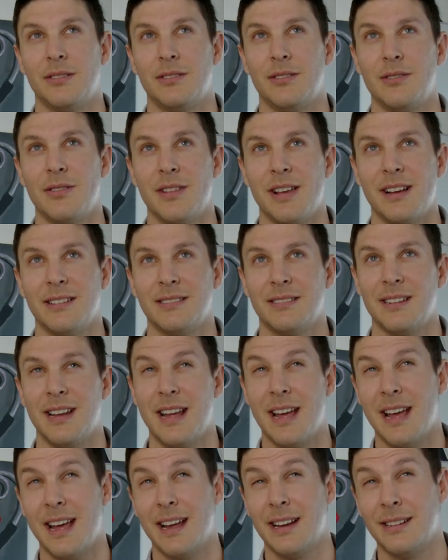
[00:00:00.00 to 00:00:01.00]

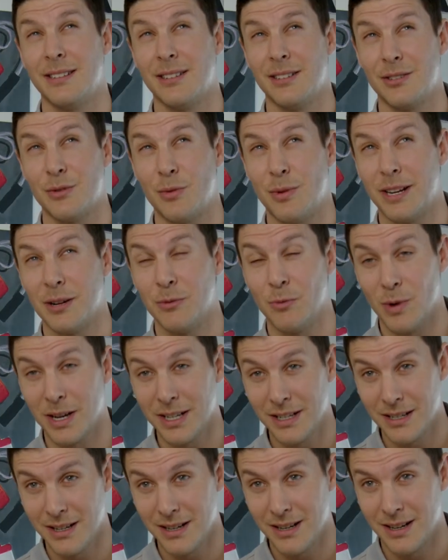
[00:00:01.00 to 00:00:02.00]

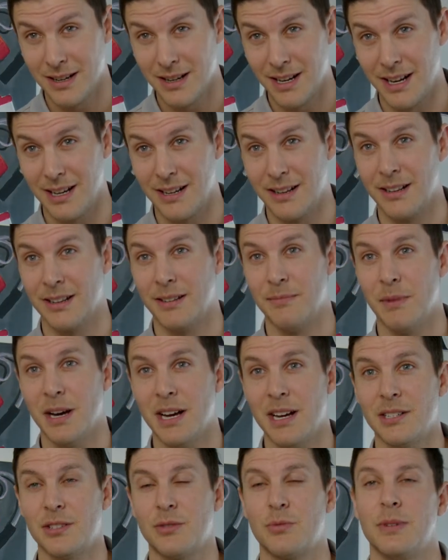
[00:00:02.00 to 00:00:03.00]
2021, in
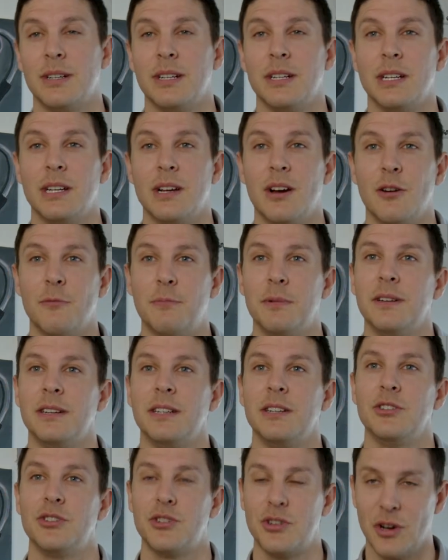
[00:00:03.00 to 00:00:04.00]
March, we
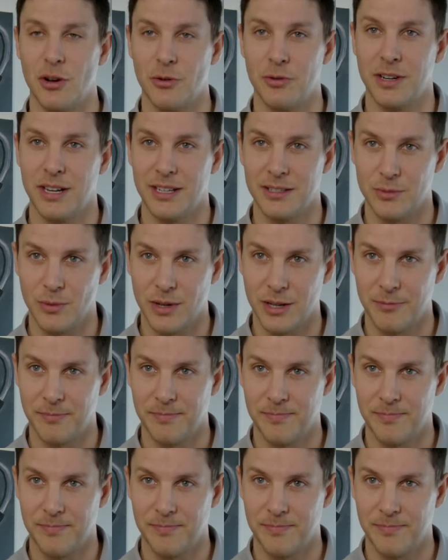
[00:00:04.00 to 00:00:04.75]
opened in Sherwood as well.